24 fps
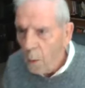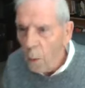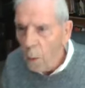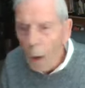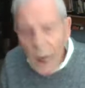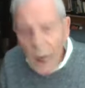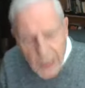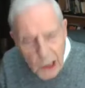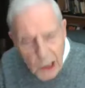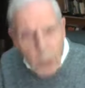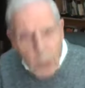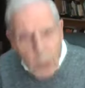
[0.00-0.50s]

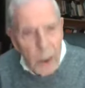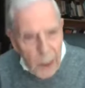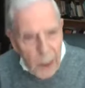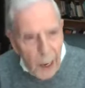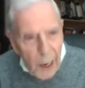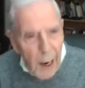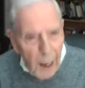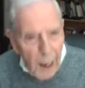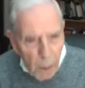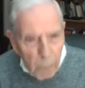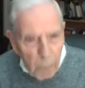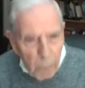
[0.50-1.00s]
Watch what
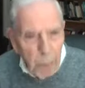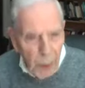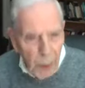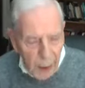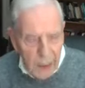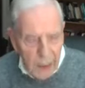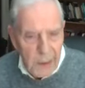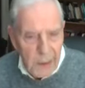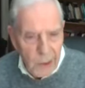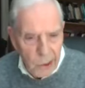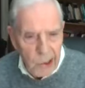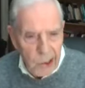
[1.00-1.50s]

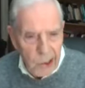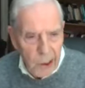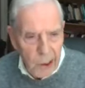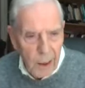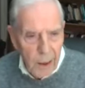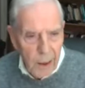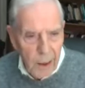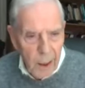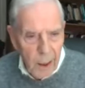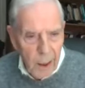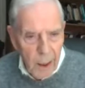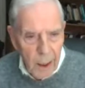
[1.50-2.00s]

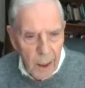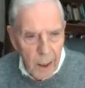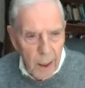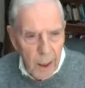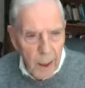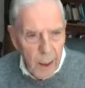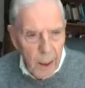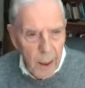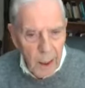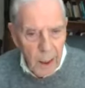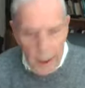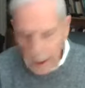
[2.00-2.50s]
happens.
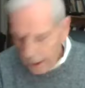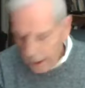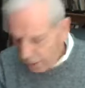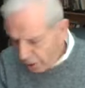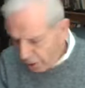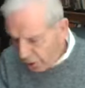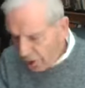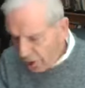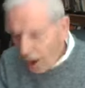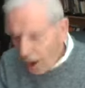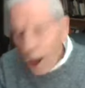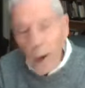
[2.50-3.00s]

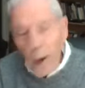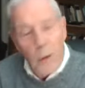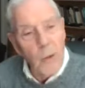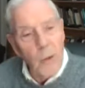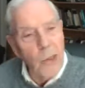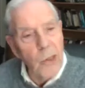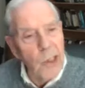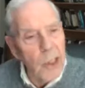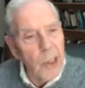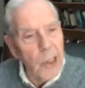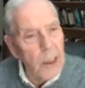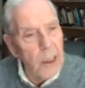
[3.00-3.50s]
And
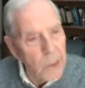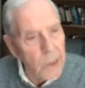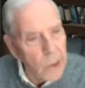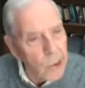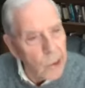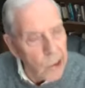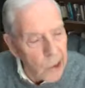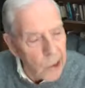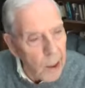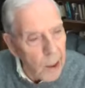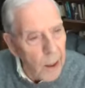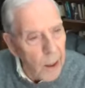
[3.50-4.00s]

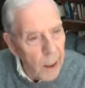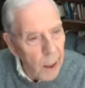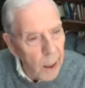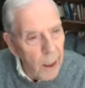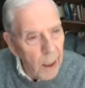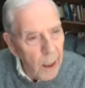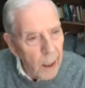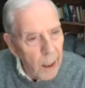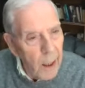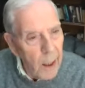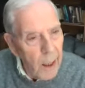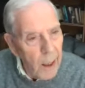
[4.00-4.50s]
thousands,
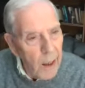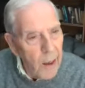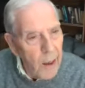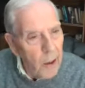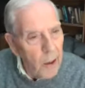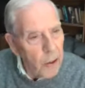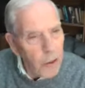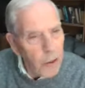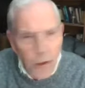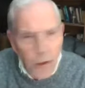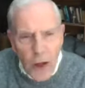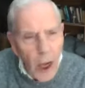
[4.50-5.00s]

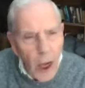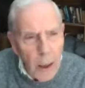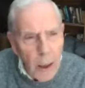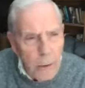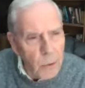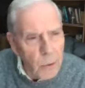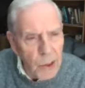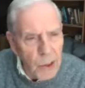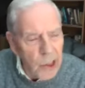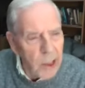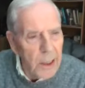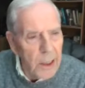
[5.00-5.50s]

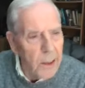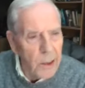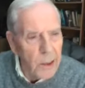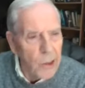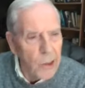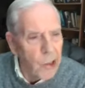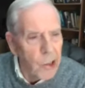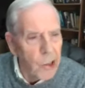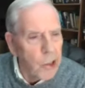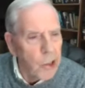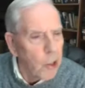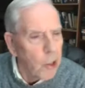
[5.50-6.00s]

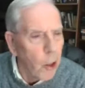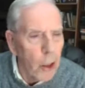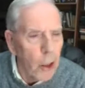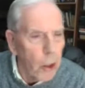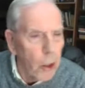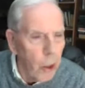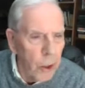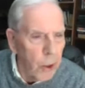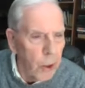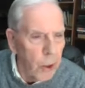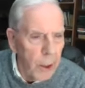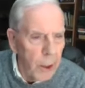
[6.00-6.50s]
thousands
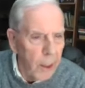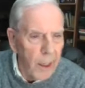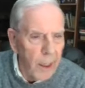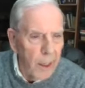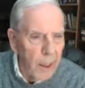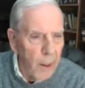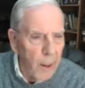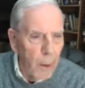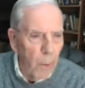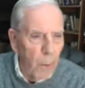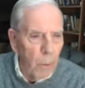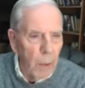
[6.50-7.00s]
turn to
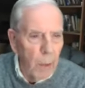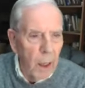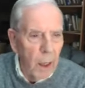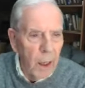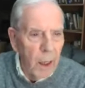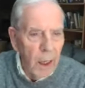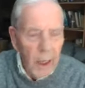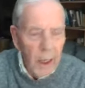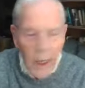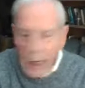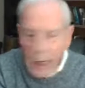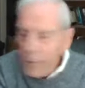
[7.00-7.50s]
him.
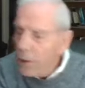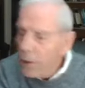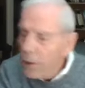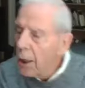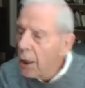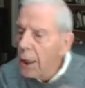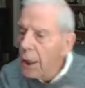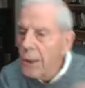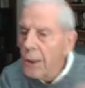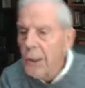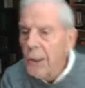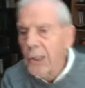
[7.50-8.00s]
And
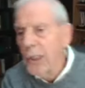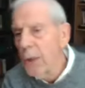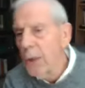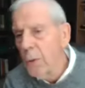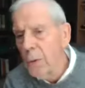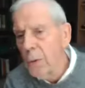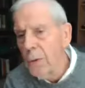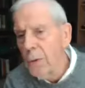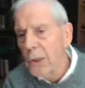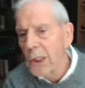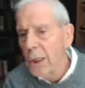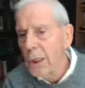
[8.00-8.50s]
there are
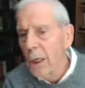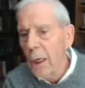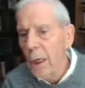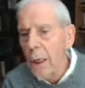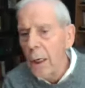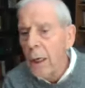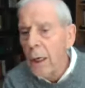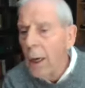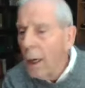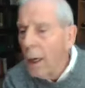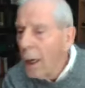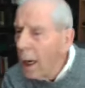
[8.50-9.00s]
Jews, there
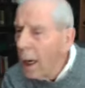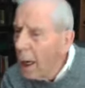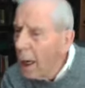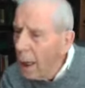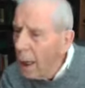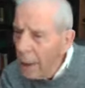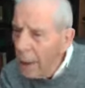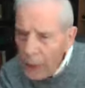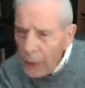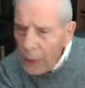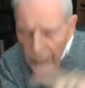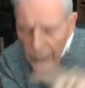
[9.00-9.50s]
are
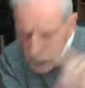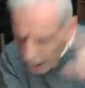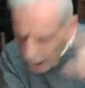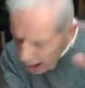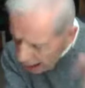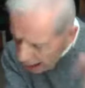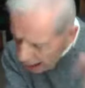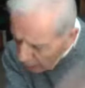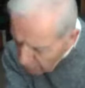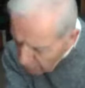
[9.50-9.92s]
uh, there, there's